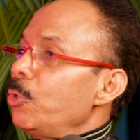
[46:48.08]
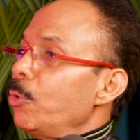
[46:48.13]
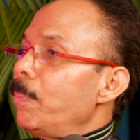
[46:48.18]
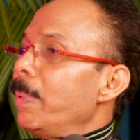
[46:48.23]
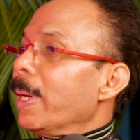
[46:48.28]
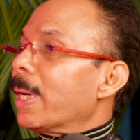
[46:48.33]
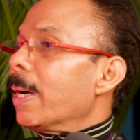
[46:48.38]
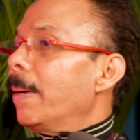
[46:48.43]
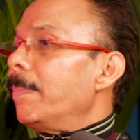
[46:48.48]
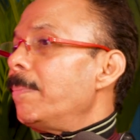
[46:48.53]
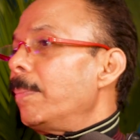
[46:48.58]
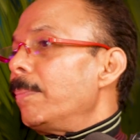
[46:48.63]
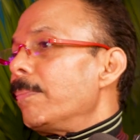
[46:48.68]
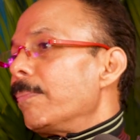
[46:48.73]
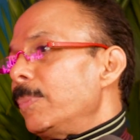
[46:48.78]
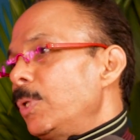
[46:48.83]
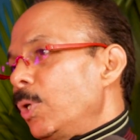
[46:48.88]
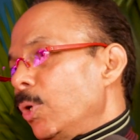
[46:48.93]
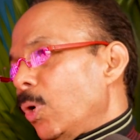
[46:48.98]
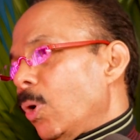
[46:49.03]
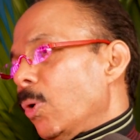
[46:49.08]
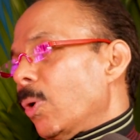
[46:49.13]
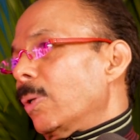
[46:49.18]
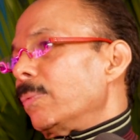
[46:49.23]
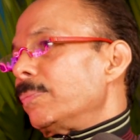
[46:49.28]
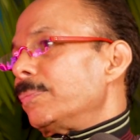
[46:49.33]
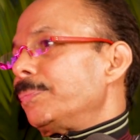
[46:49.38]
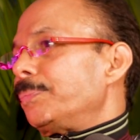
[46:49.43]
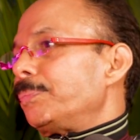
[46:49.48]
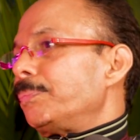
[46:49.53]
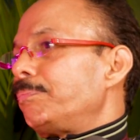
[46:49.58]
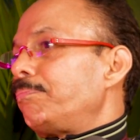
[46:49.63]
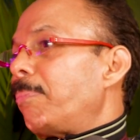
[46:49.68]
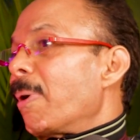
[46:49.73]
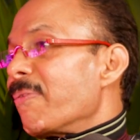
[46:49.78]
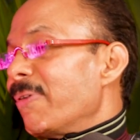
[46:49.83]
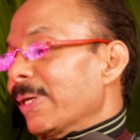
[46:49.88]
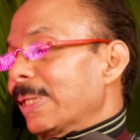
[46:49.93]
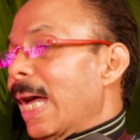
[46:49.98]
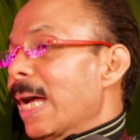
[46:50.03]
When you become,
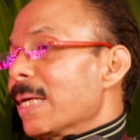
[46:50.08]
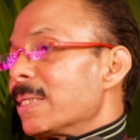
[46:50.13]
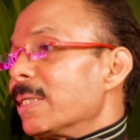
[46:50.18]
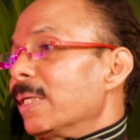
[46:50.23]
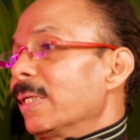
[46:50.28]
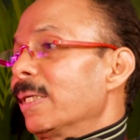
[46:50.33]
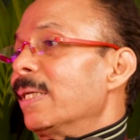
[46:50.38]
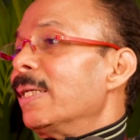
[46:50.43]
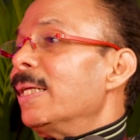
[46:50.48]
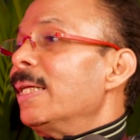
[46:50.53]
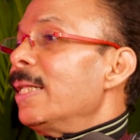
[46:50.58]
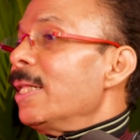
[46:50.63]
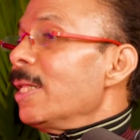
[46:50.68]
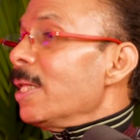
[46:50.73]
Parvatasan,